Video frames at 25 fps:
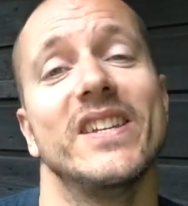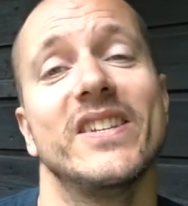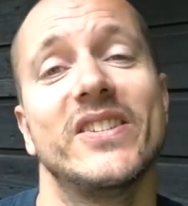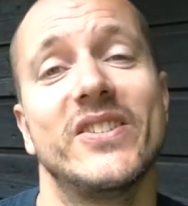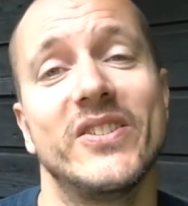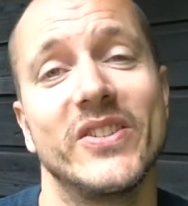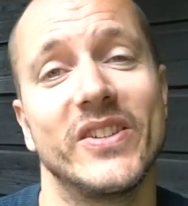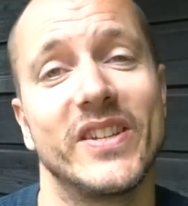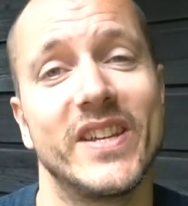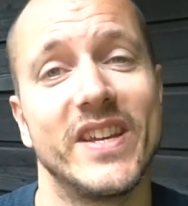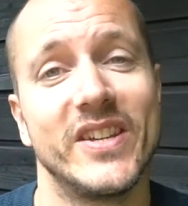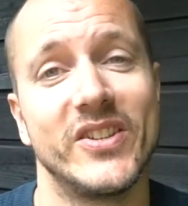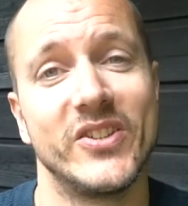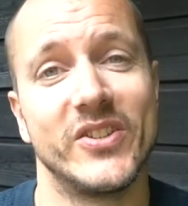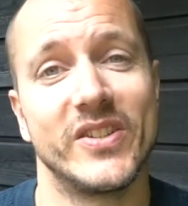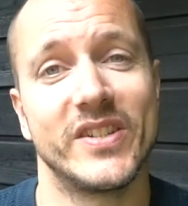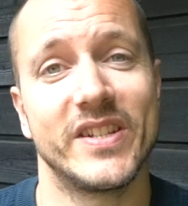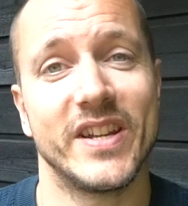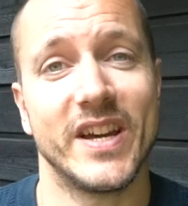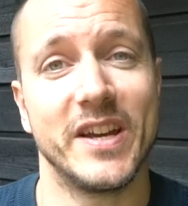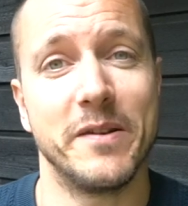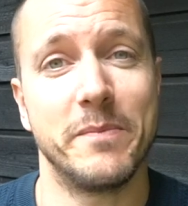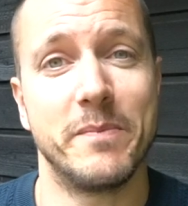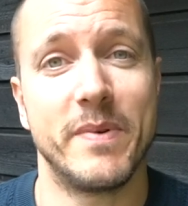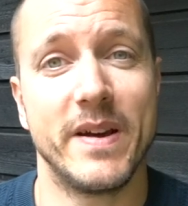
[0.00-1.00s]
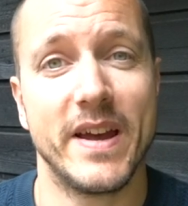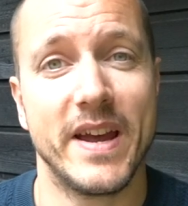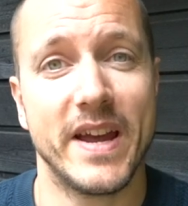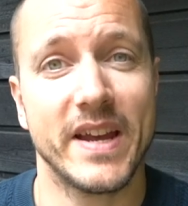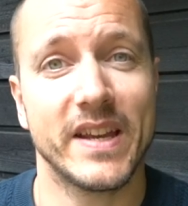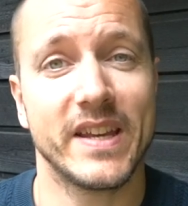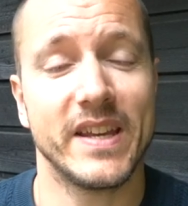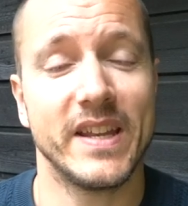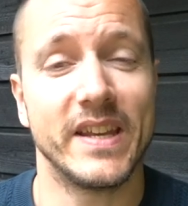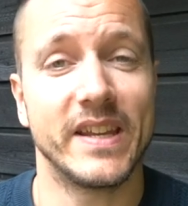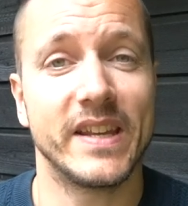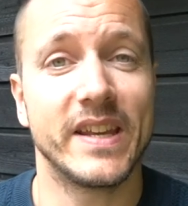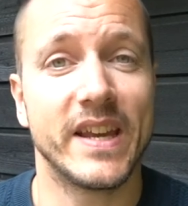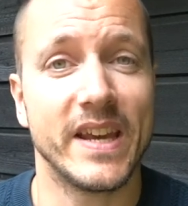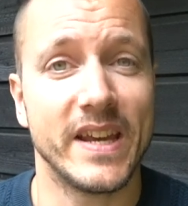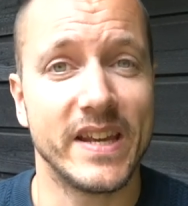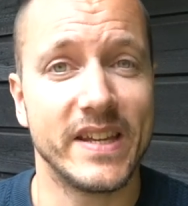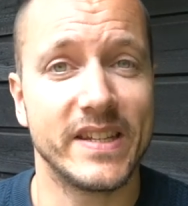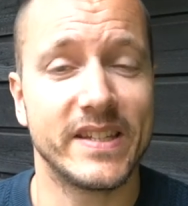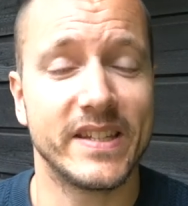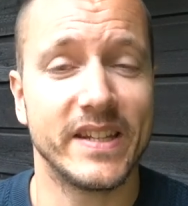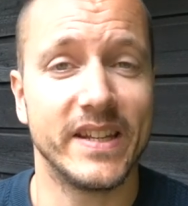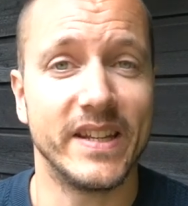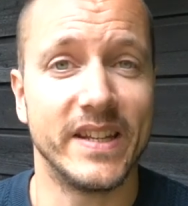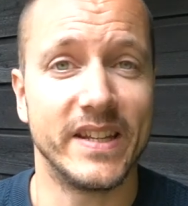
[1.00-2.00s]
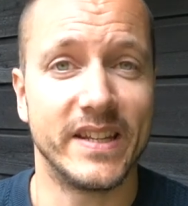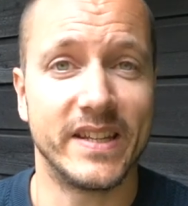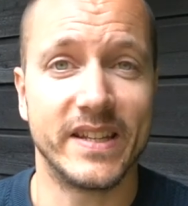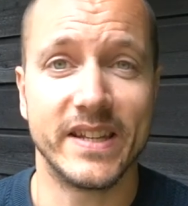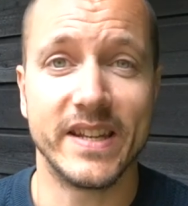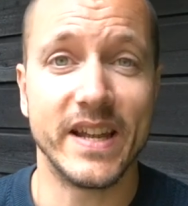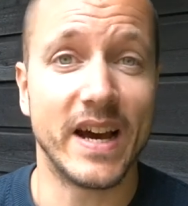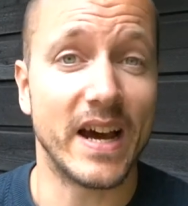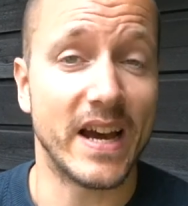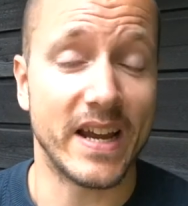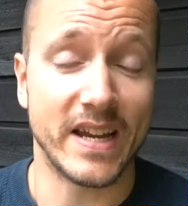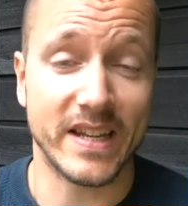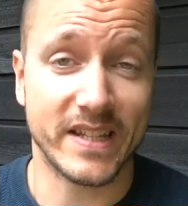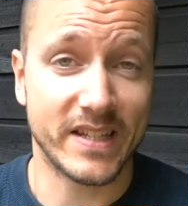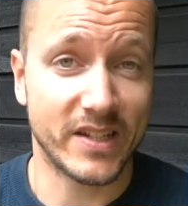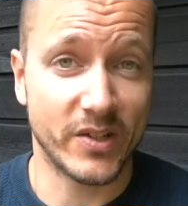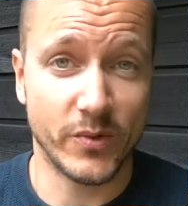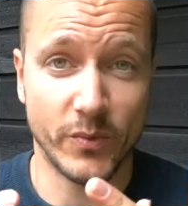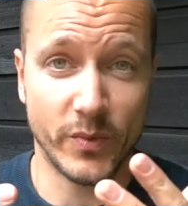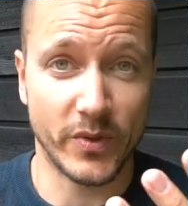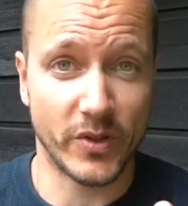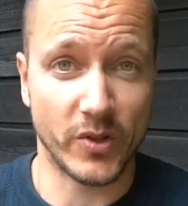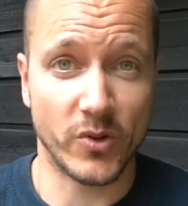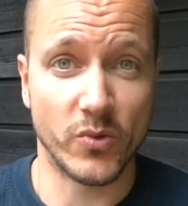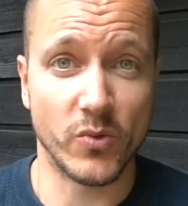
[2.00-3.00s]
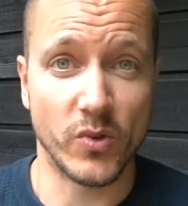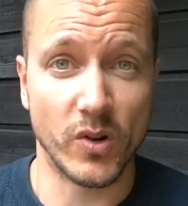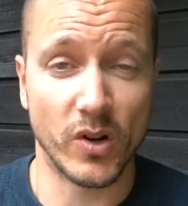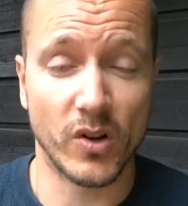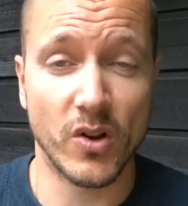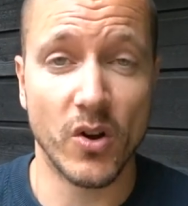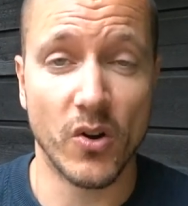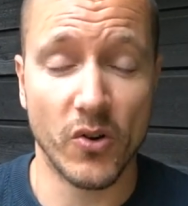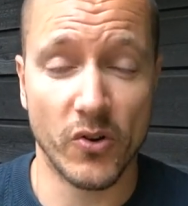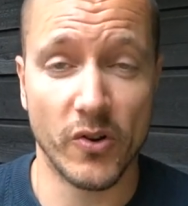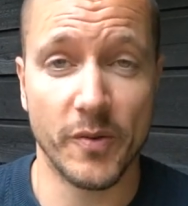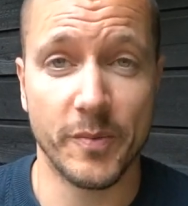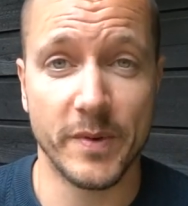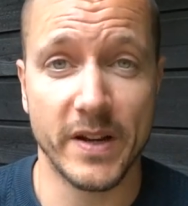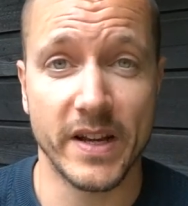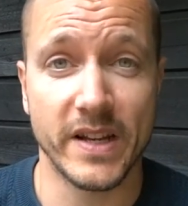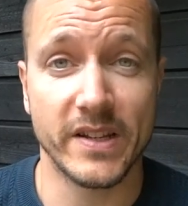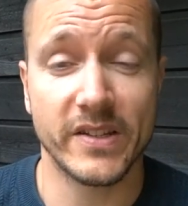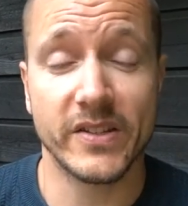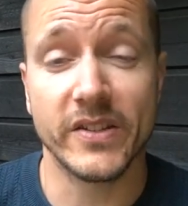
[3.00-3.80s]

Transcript: to get your site back in case it dies with the Google Core update.